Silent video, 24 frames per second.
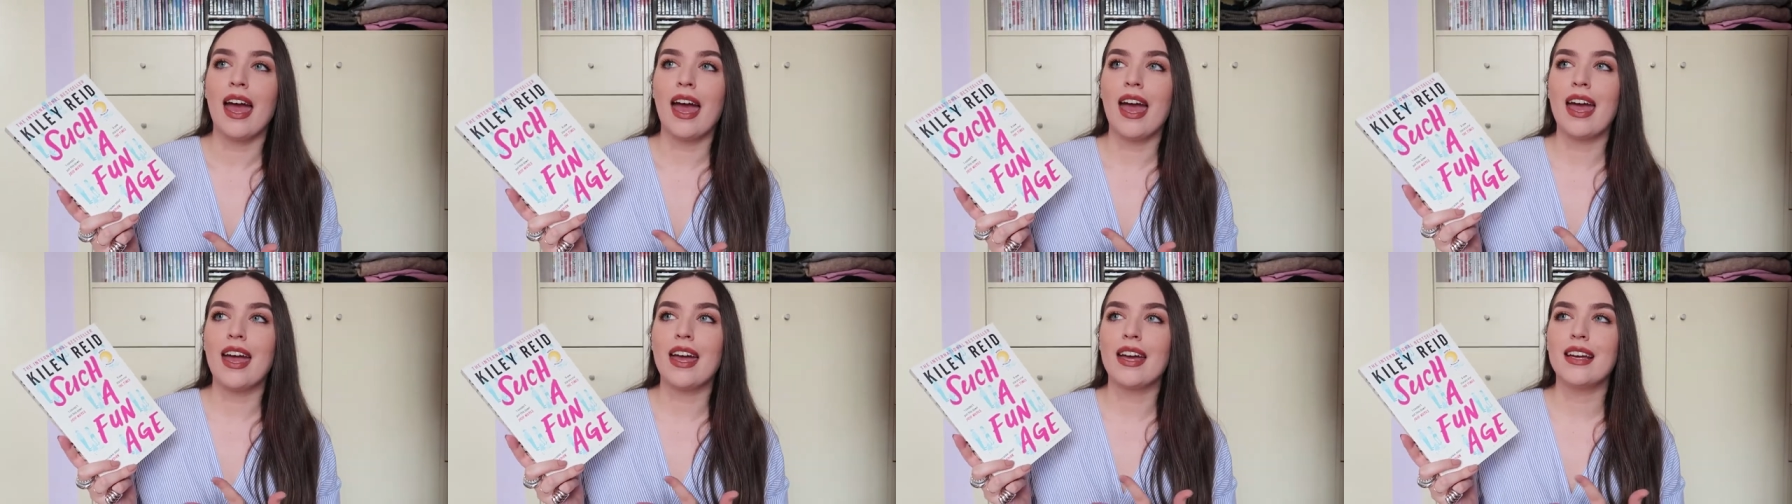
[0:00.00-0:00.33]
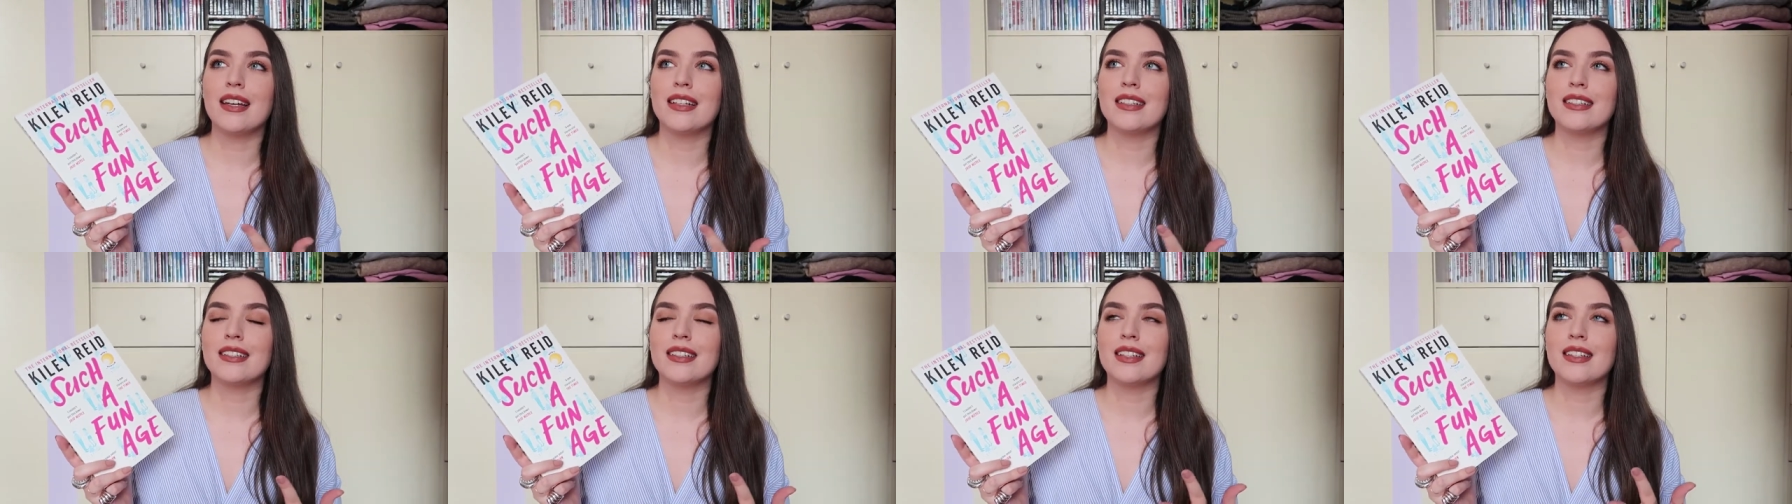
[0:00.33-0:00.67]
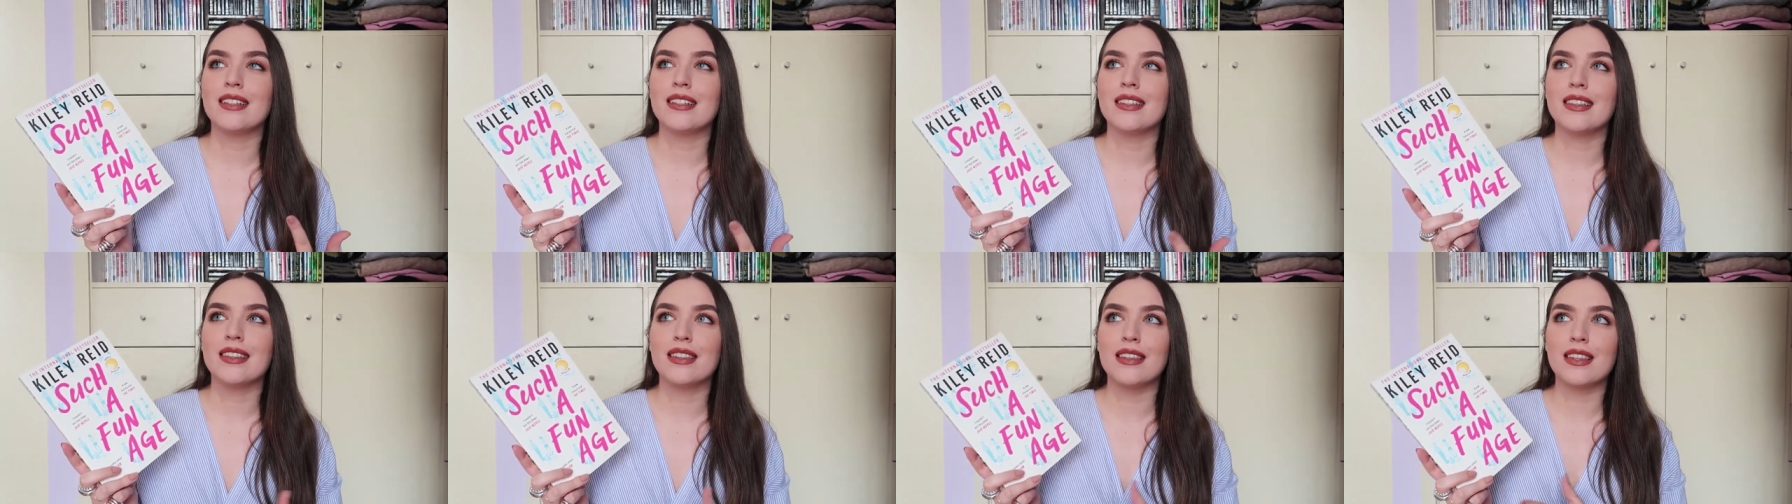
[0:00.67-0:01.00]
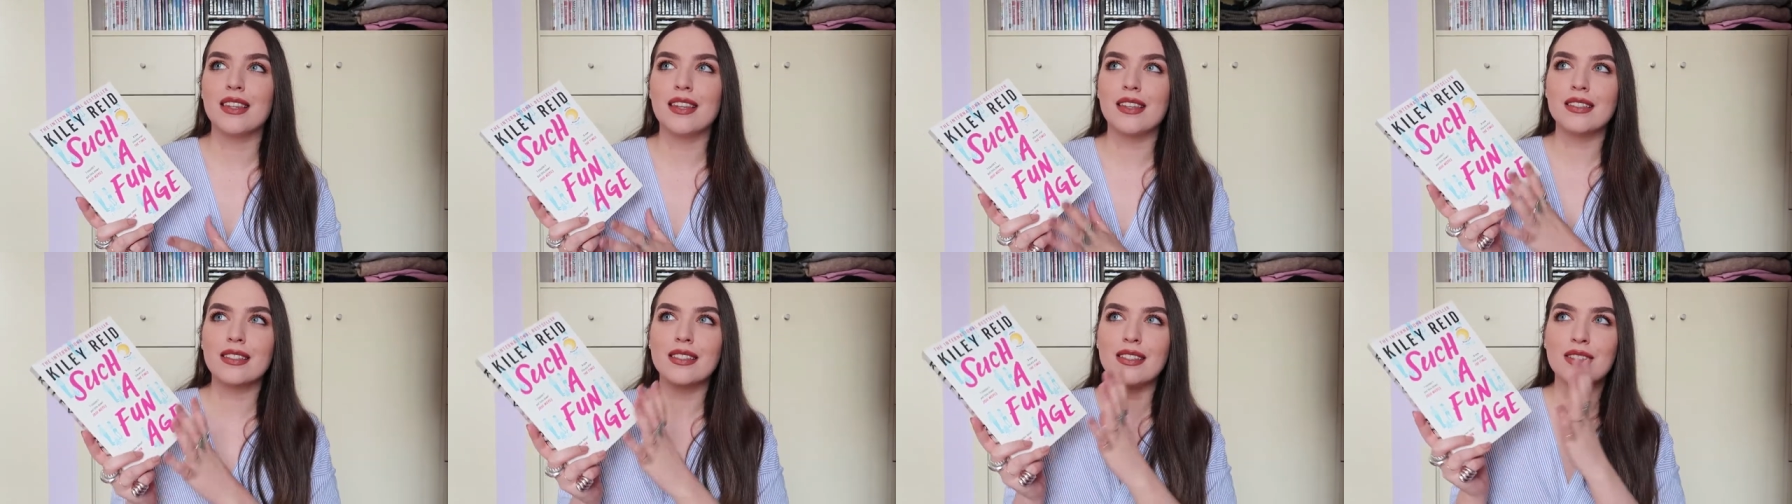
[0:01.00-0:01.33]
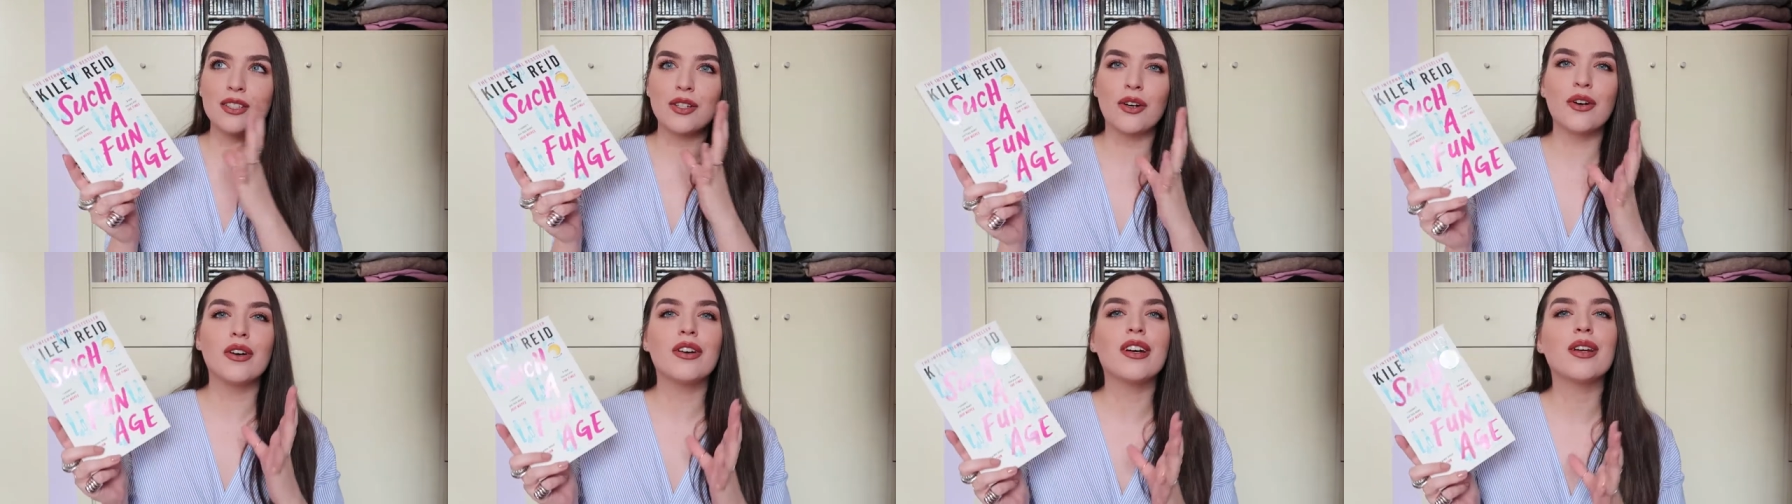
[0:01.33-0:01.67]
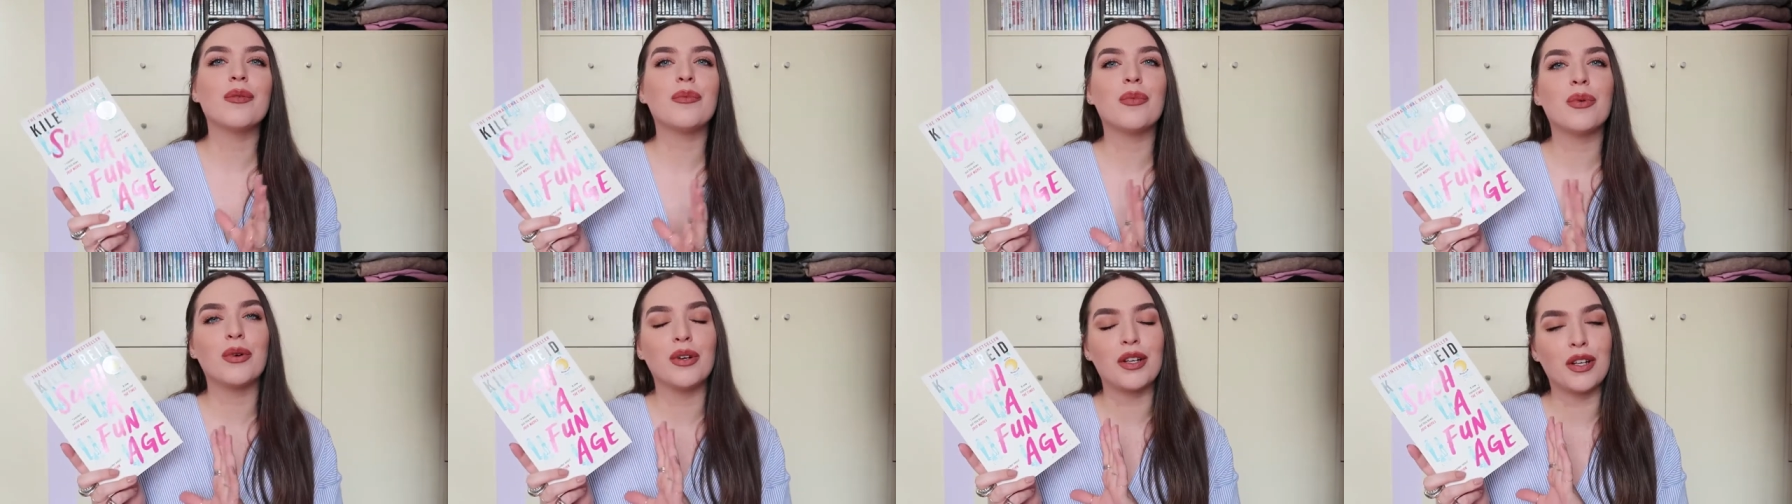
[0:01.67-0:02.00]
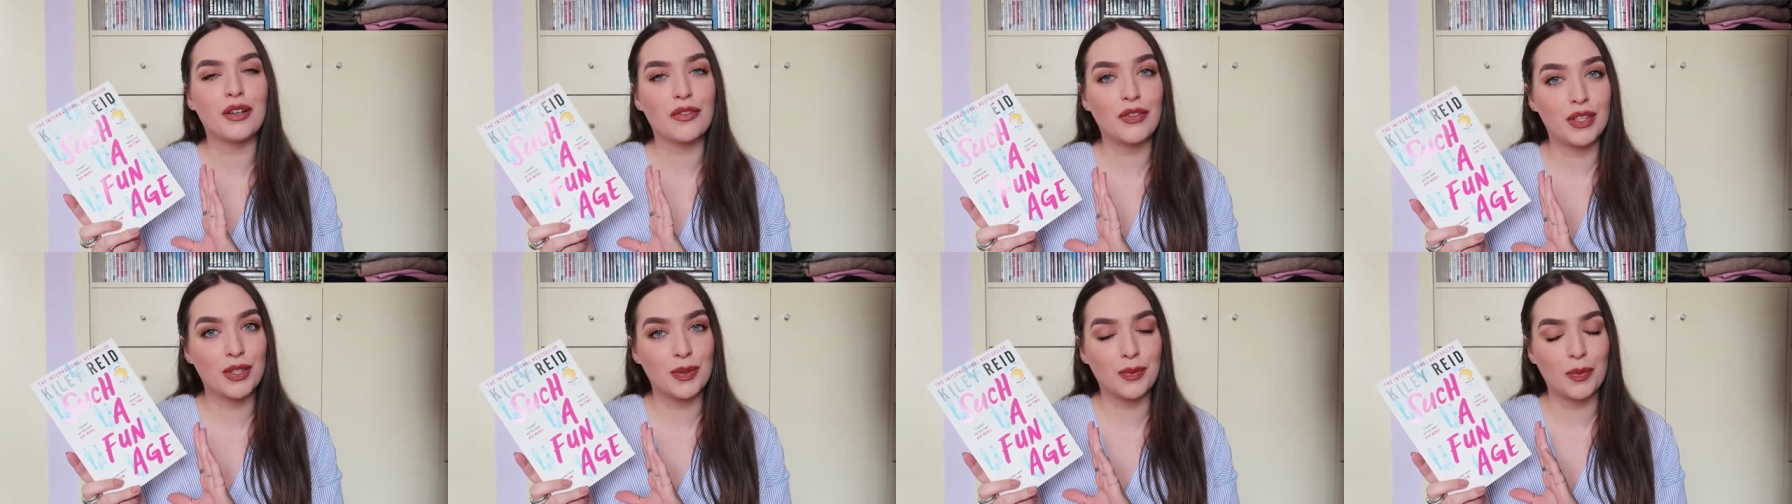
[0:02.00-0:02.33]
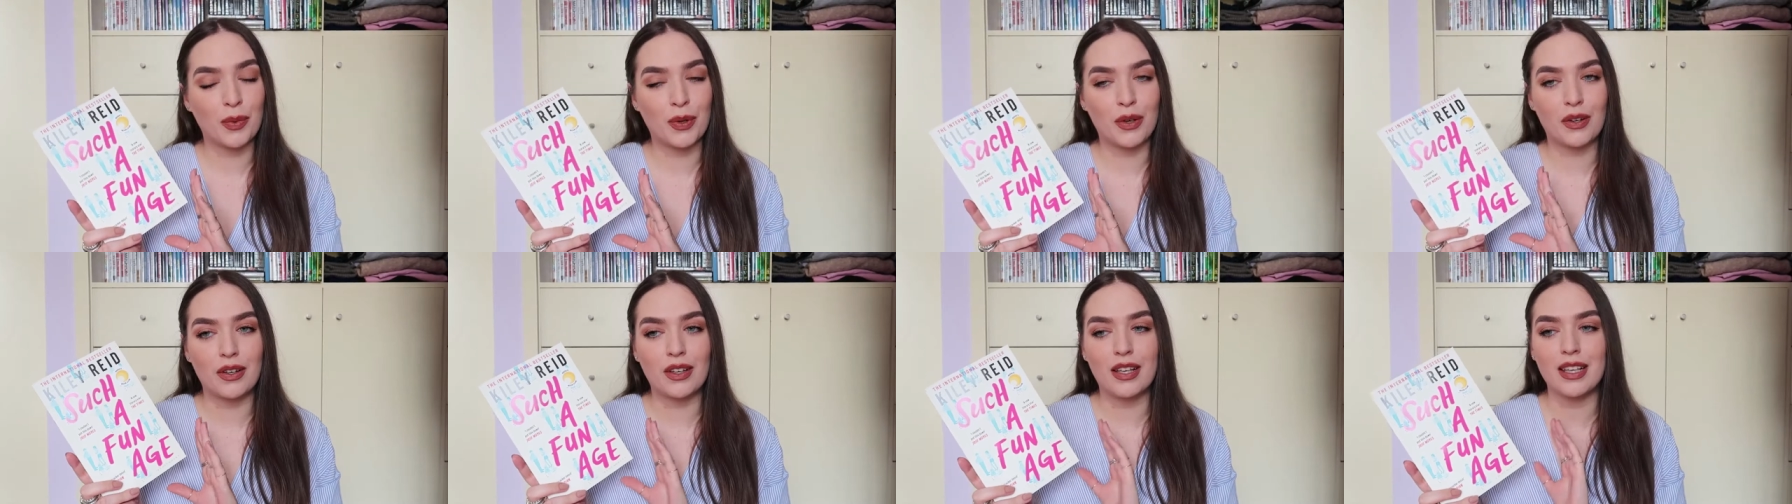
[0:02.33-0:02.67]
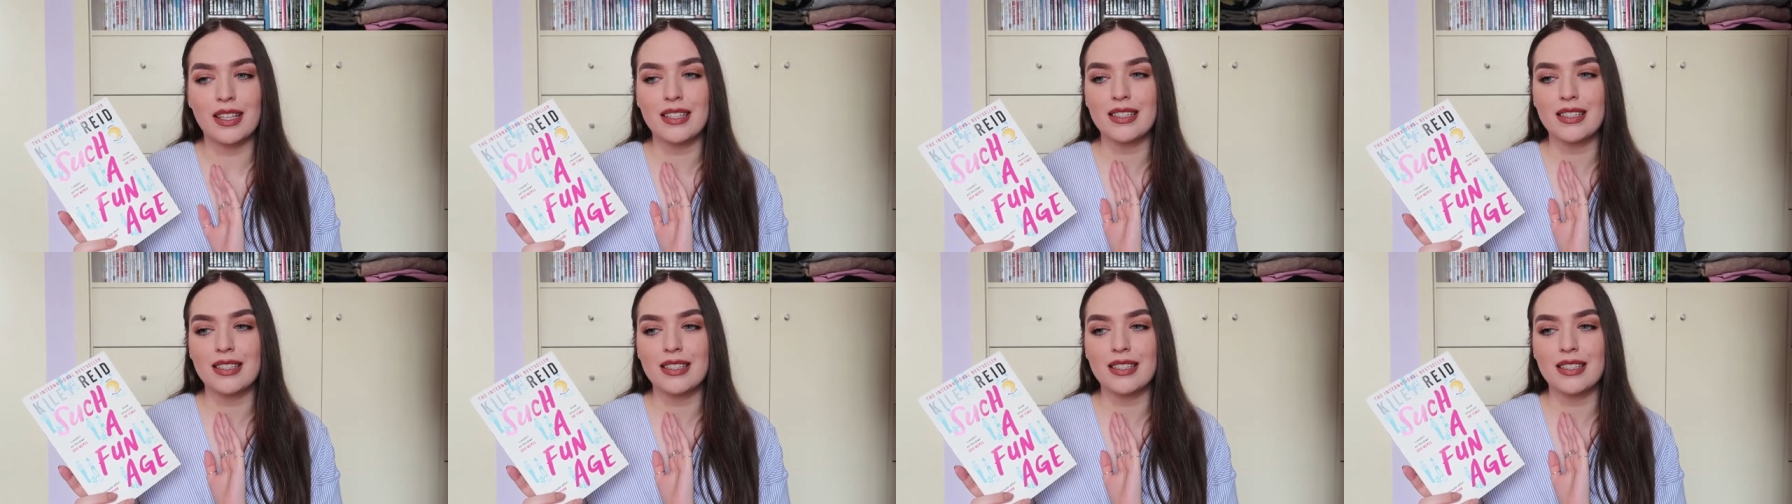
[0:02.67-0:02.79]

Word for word: and the starting point of this book